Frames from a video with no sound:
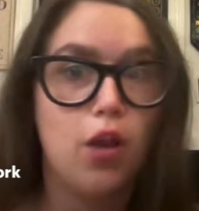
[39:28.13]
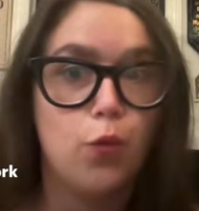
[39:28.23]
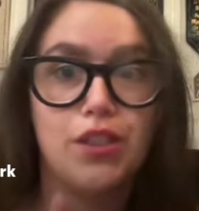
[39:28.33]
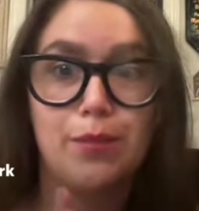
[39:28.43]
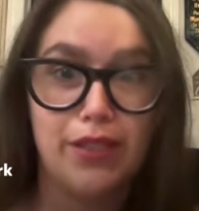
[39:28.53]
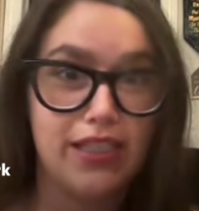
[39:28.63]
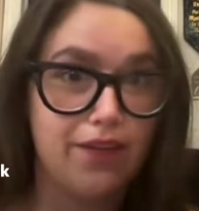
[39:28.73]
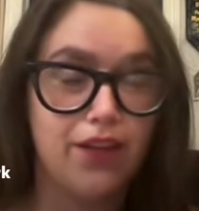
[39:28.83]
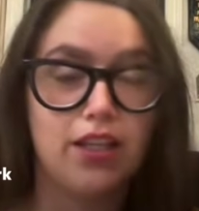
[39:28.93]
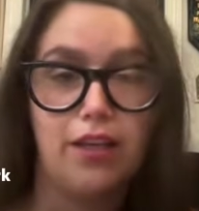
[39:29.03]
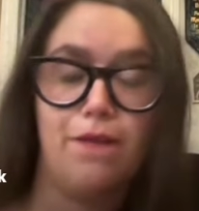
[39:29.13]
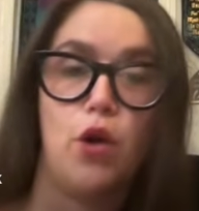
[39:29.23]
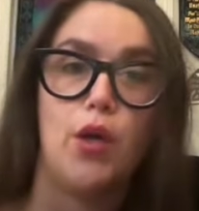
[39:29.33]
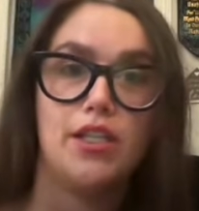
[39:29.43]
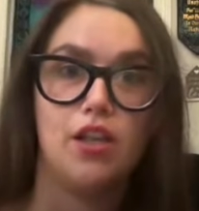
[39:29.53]
We'll specifically
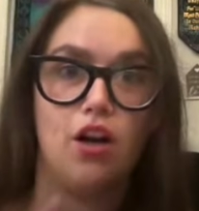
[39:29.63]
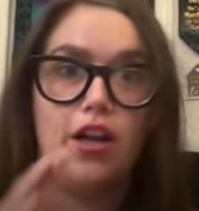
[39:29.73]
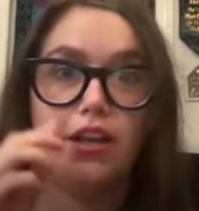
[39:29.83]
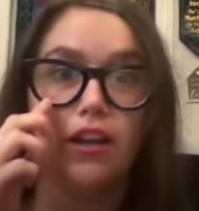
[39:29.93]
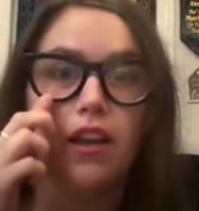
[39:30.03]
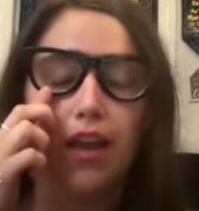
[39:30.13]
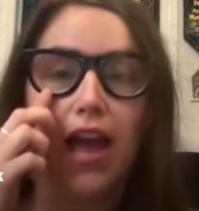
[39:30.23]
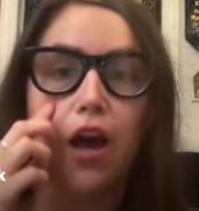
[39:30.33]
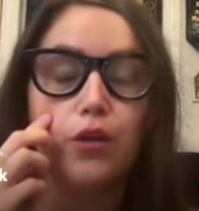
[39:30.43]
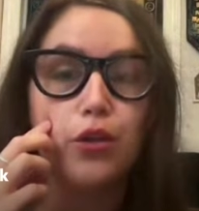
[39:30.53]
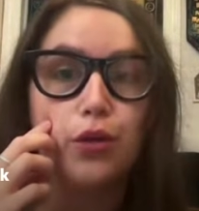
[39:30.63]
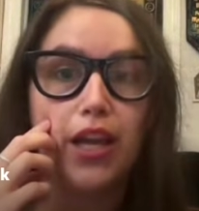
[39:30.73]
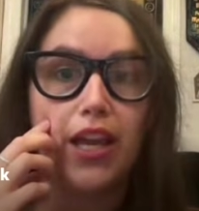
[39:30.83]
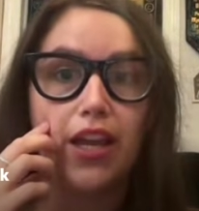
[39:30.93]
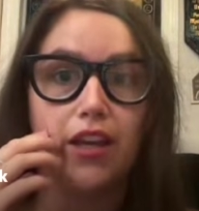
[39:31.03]
focus on how you
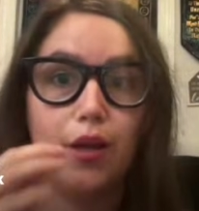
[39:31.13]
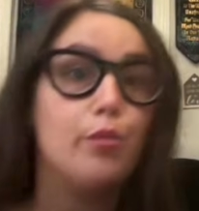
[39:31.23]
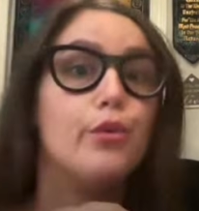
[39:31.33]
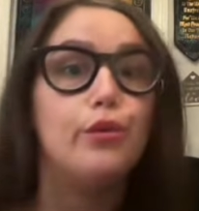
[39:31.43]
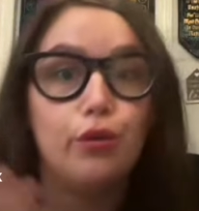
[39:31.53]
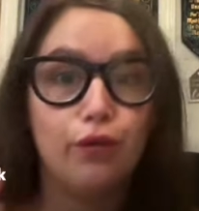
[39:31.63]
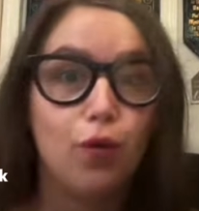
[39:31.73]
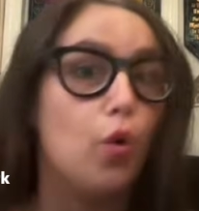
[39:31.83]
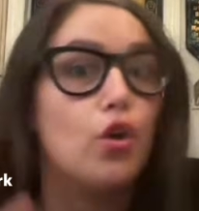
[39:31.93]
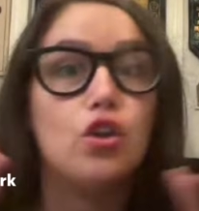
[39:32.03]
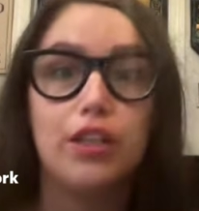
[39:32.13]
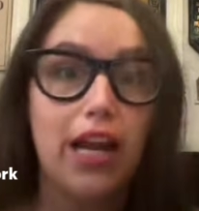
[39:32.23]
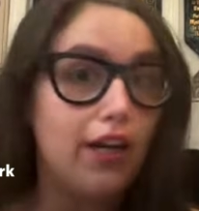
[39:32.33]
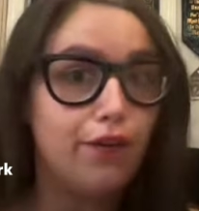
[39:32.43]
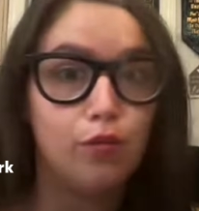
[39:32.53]
can improve or
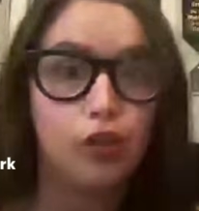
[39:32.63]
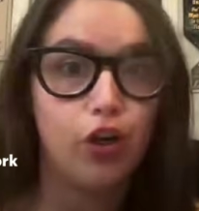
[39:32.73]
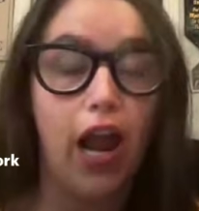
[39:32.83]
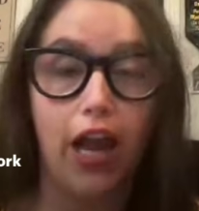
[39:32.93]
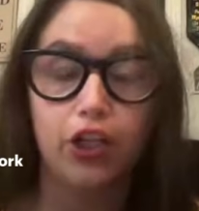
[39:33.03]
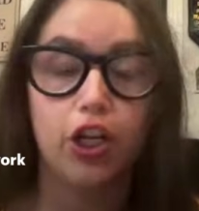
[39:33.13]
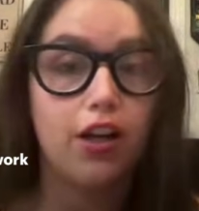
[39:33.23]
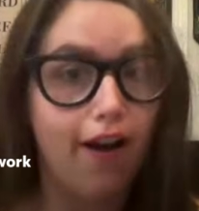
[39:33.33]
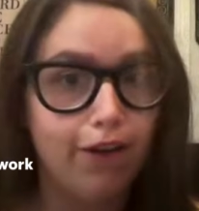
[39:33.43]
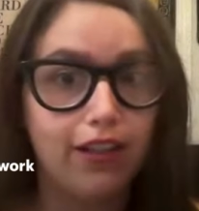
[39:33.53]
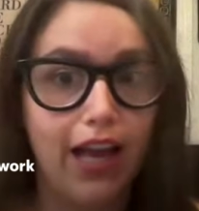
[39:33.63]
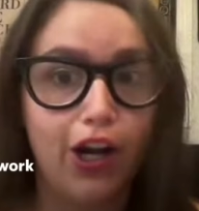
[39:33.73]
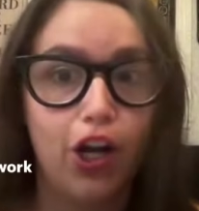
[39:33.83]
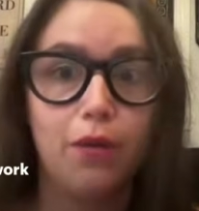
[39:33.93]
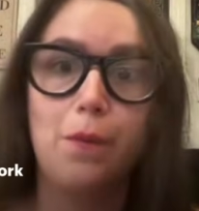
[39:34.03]
create from scratch a cover
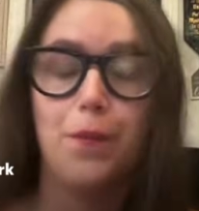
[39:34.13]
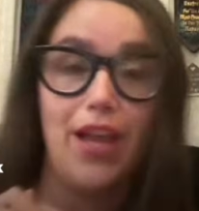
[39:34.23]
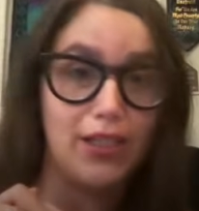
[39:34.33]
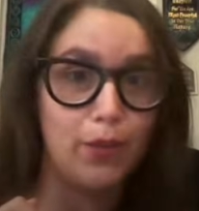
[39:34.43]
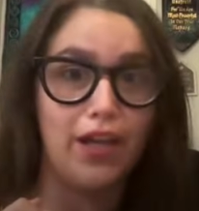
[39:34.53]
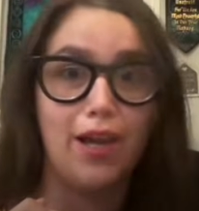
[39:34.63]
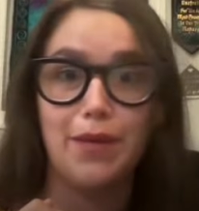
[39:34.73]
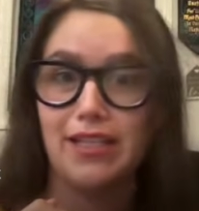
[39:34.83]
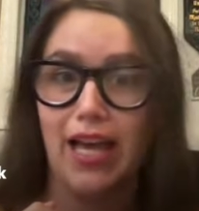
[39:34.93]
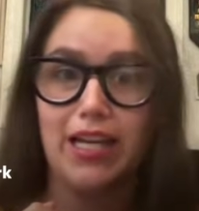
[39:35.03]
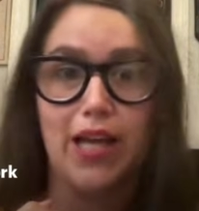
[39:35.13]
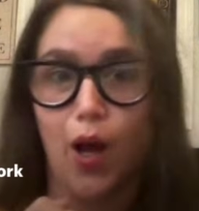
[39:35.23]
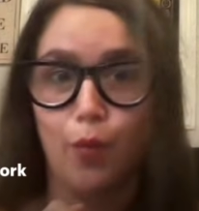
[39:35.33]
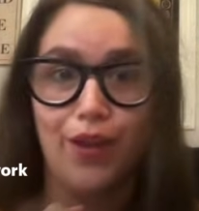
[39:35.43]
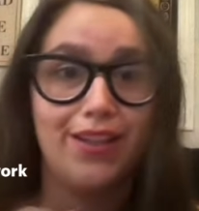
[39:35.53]
letter. That's what I'm excited to
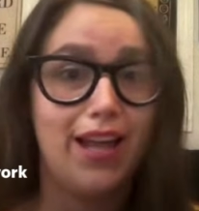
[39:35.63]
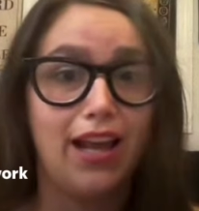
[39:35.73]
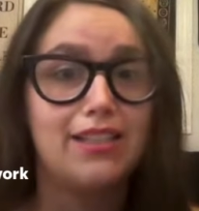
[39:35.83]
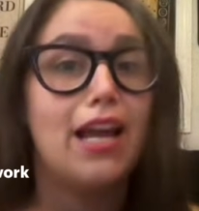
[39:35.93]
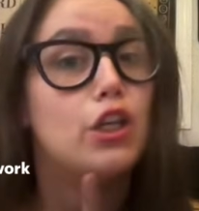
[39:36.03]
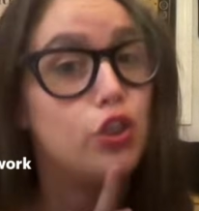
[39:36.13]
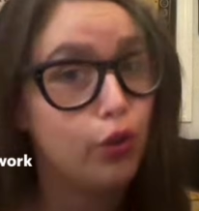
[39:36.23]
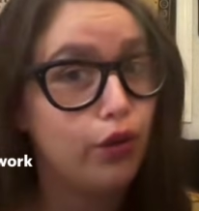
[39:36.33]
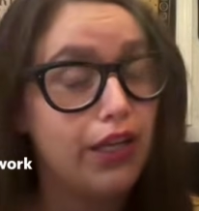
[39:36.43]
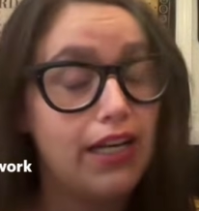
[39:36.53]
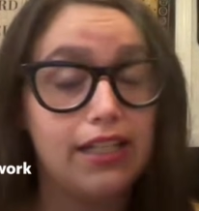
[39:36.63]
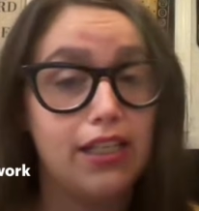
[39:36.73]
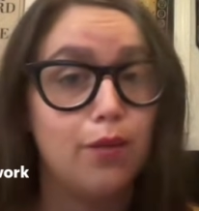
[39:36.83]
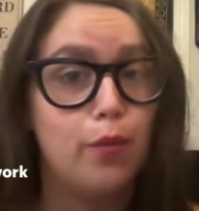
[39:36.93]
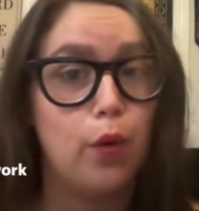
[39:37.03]
help with next. I do think it's
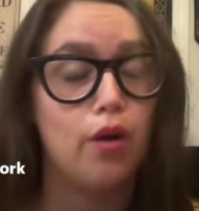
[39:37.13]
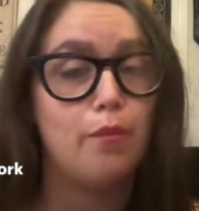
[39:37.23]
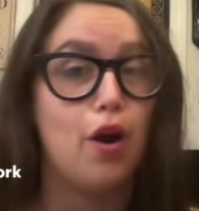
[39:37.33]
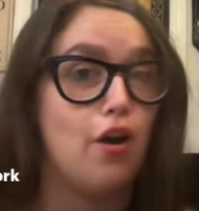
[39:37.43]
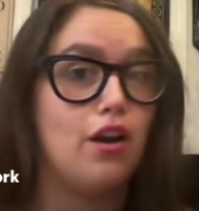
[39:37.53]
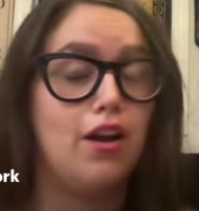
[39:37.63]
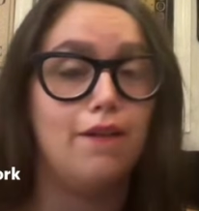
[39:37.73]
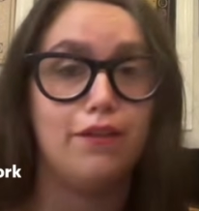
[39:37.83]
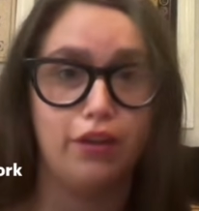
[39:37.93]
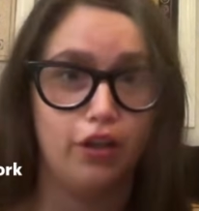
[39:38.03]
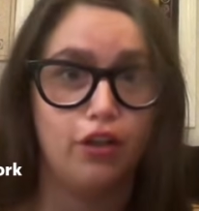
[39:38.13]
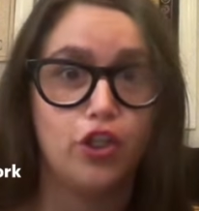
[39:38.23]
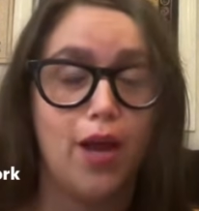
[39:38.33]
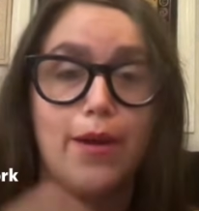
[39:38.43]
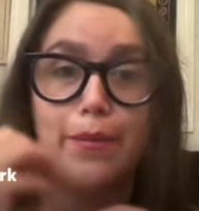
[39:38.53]
an important part of the
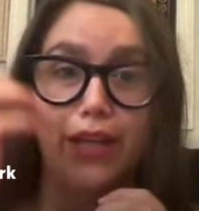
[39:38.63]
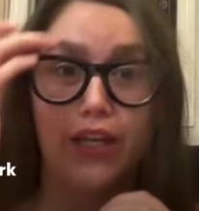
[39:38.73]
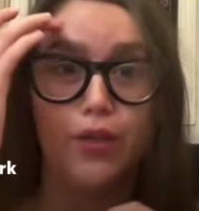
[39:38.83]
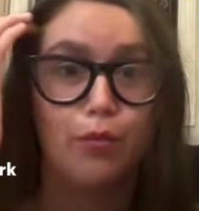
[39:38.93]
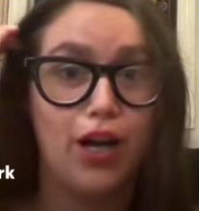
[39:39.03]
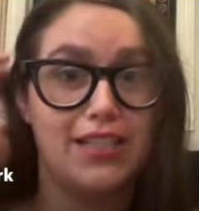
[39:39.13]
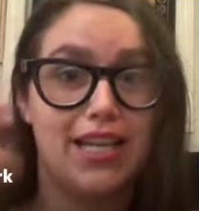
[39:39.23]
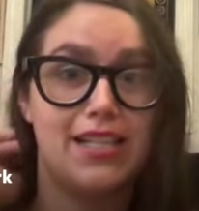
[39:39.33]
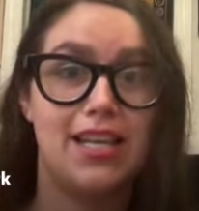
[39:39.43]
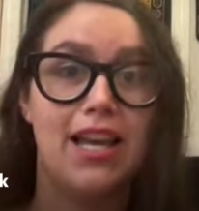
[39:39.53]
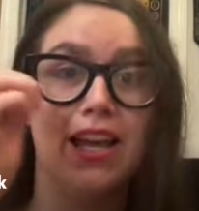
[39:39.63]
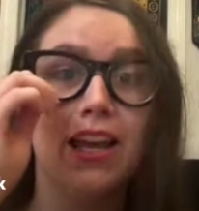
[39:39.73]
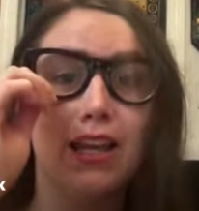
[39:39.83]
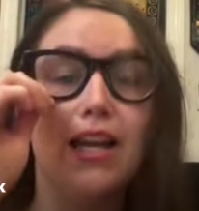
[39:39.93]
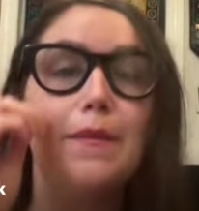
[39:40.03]
job application process.
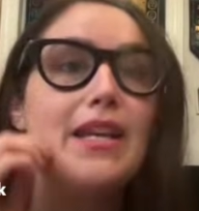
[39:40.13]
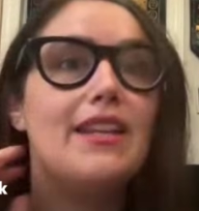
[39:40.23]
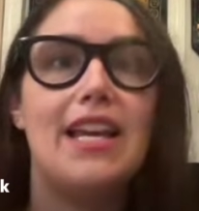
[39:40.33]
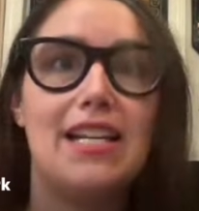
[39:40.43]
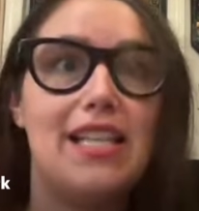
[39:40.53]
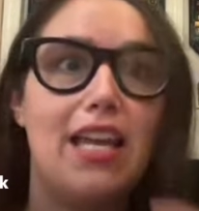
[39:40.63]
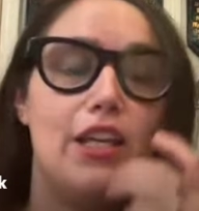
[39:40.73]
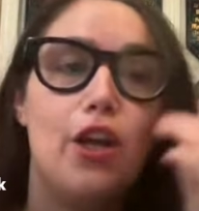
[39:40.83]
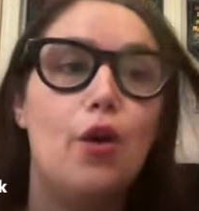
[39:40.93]
I mean, like I said,